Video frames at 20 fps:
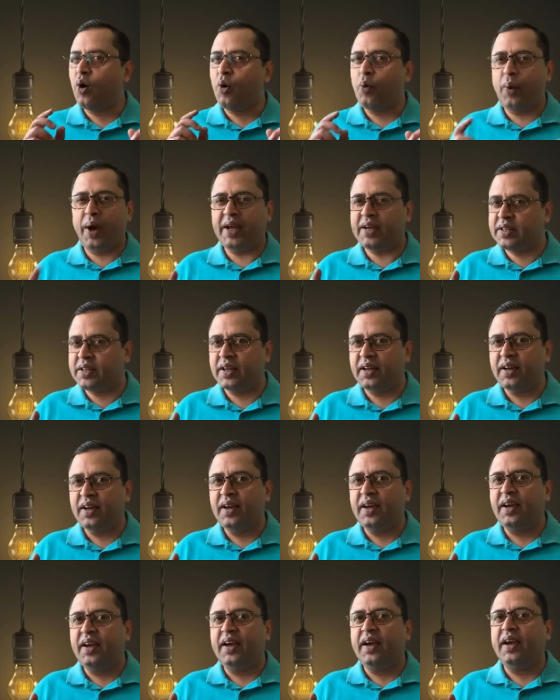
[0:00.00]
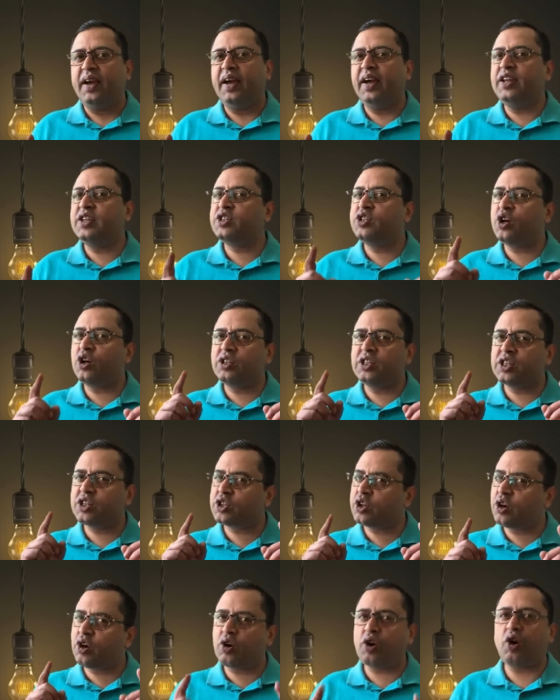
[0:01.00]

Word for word: Wait, it is not just